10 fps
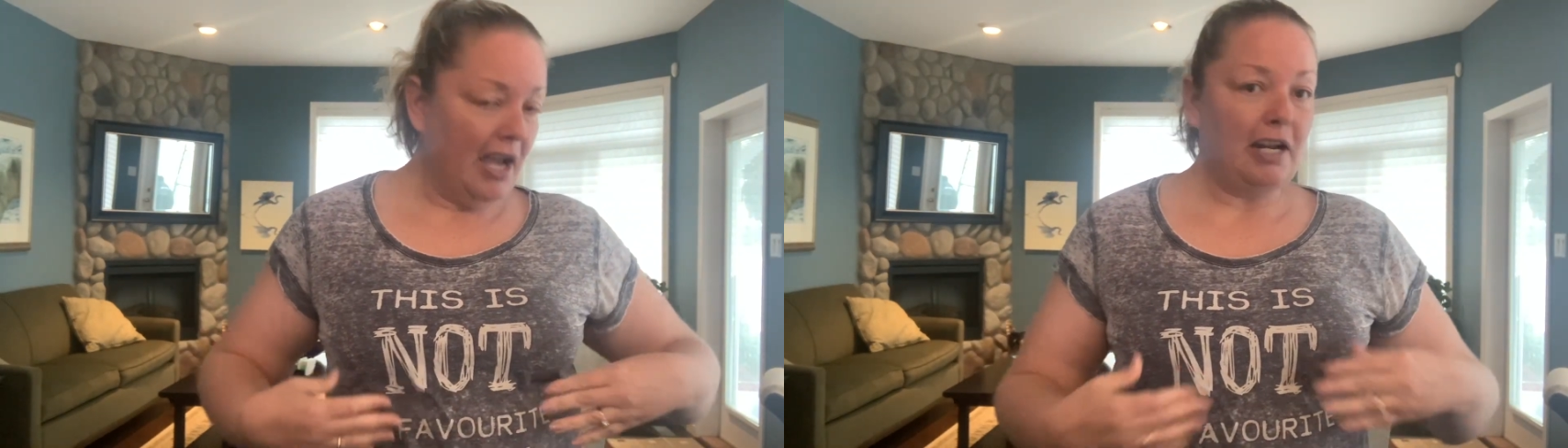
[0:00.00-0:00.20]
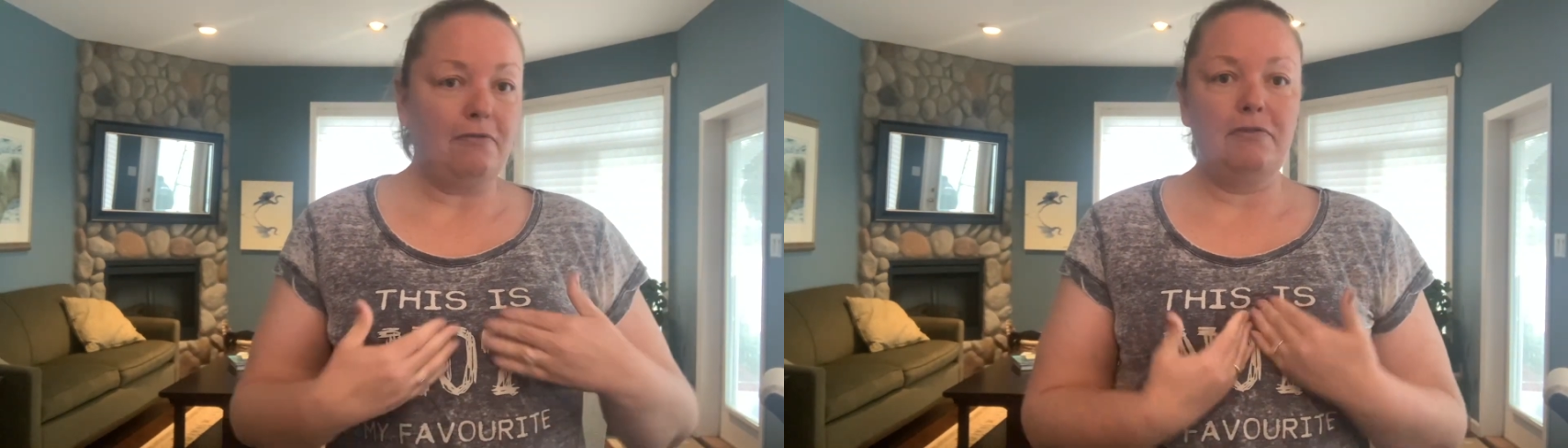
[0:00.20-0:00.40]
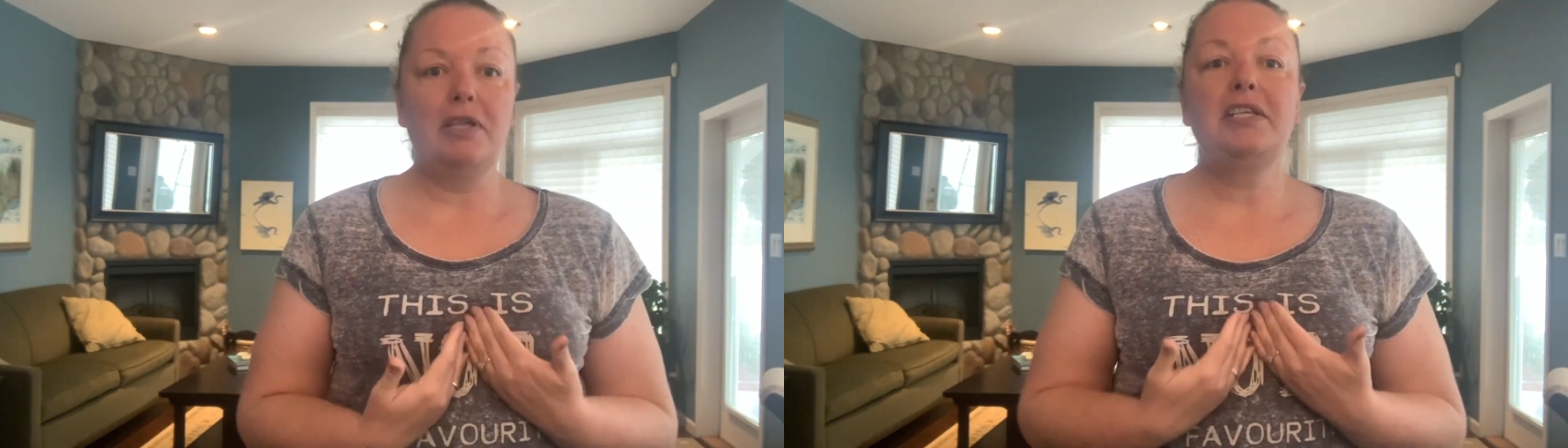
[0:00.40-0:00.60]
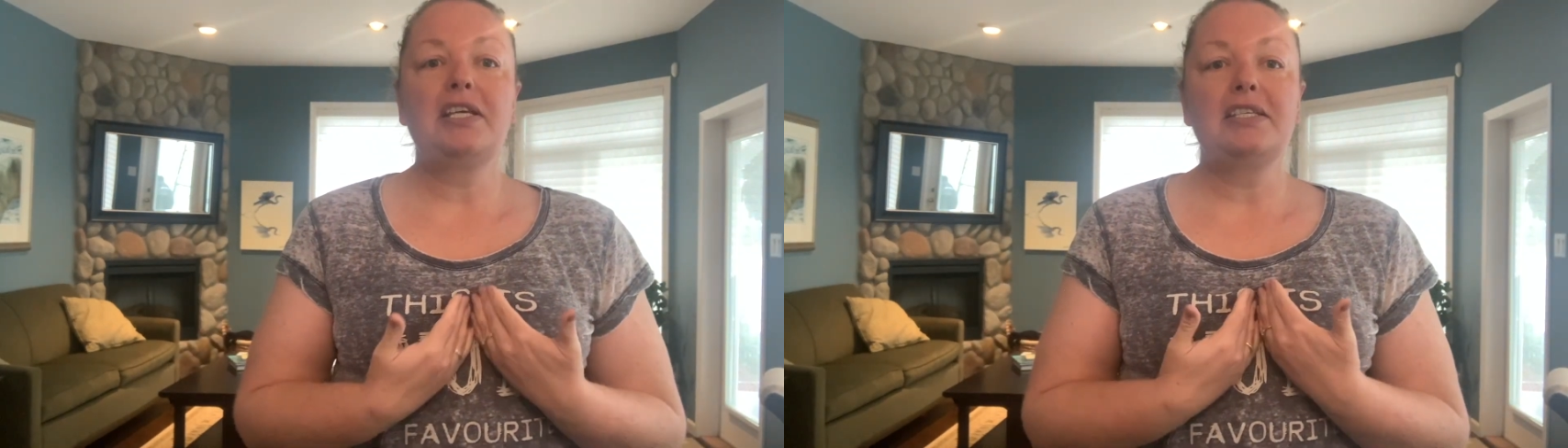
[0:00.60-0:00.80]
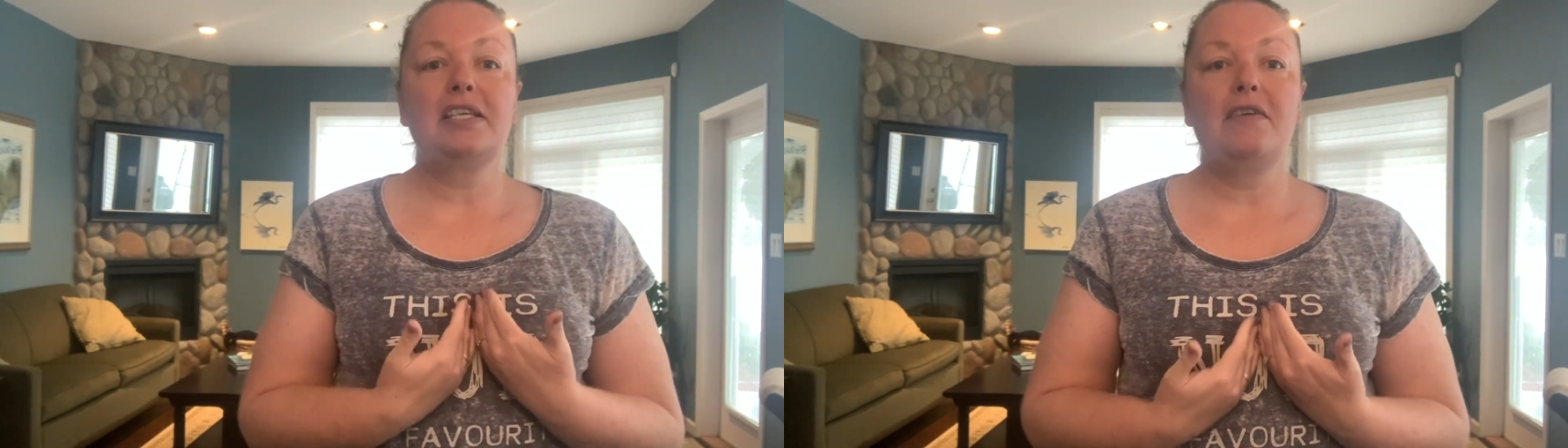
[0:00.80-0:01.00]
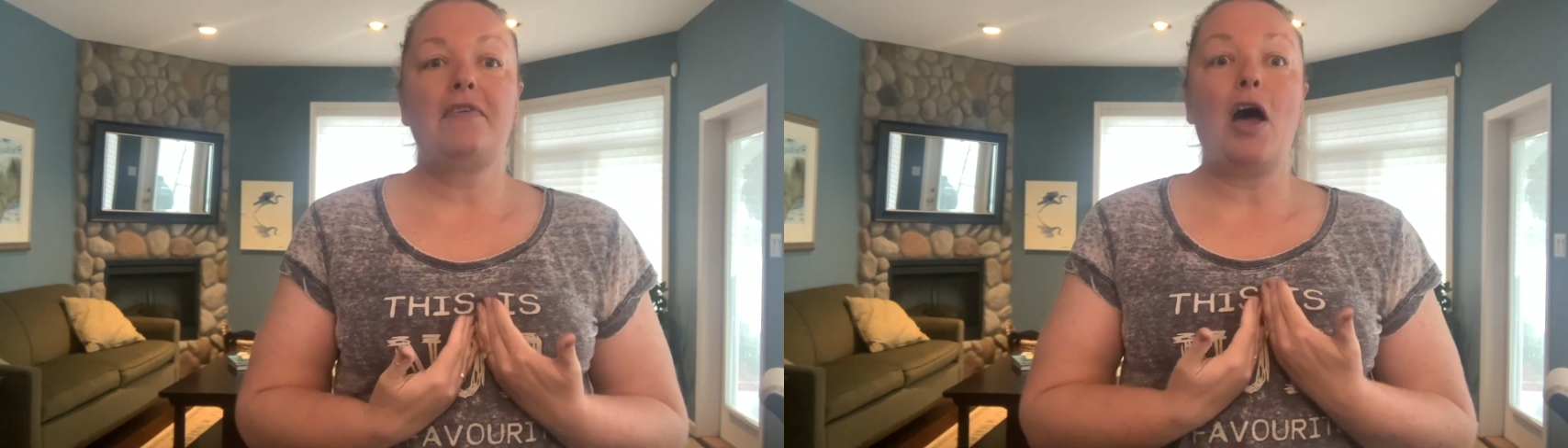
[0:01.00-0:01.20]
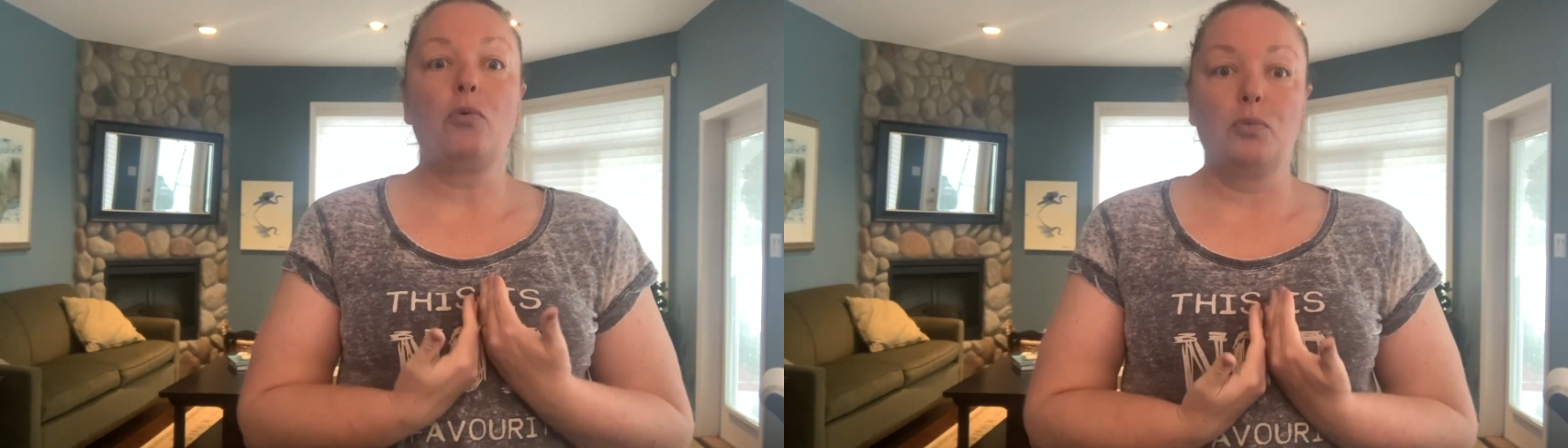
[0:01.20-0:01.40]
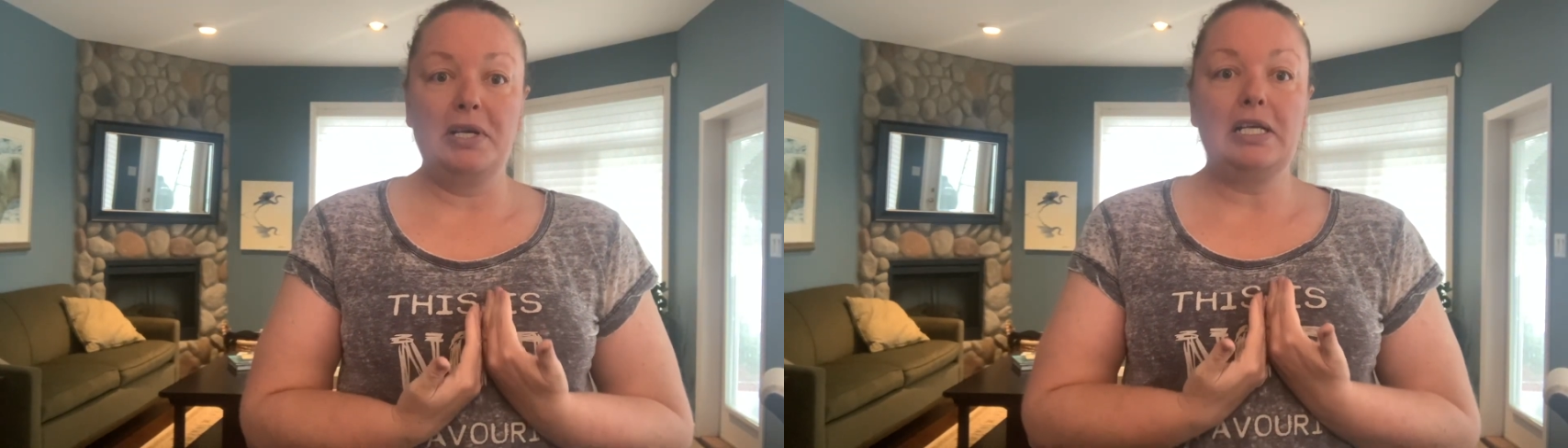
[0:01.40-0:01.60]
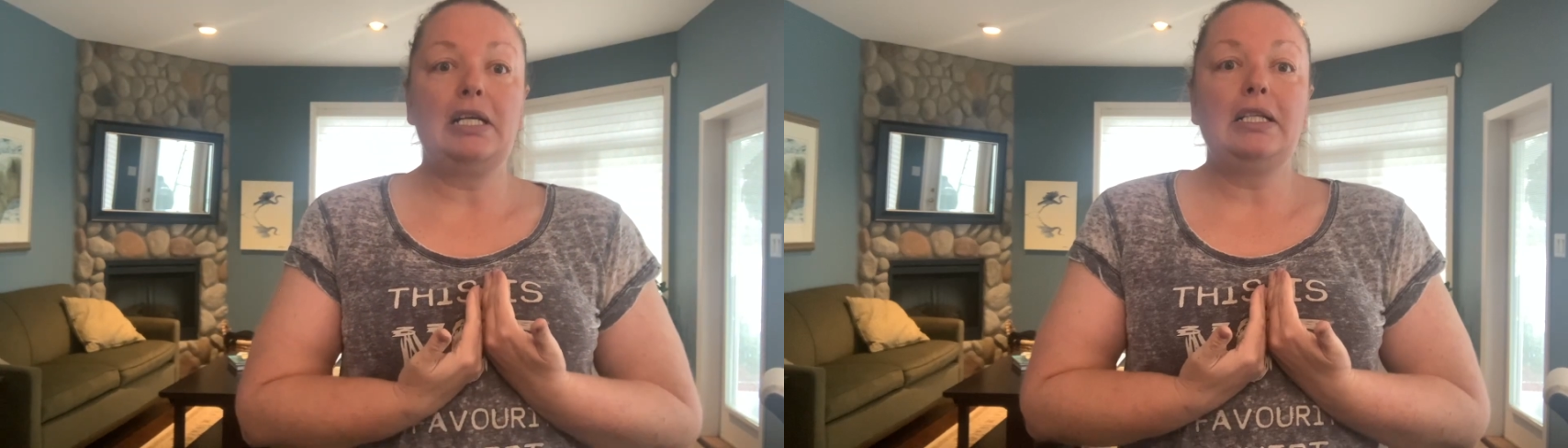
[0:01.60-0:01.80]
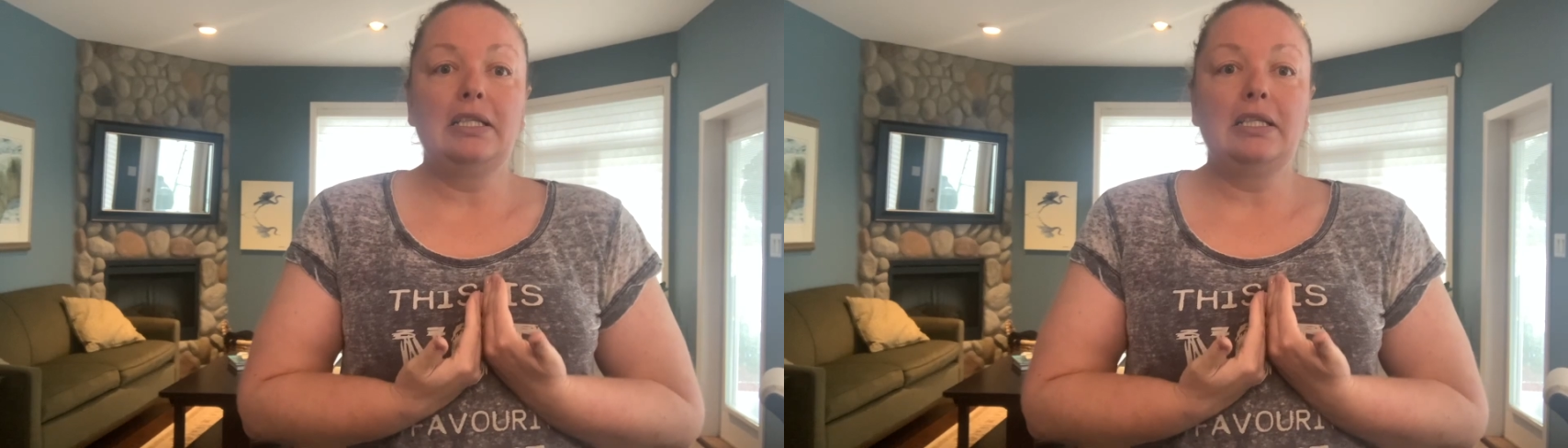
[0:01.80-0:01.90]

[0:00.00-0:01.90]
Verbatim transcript: and I feel it does give a real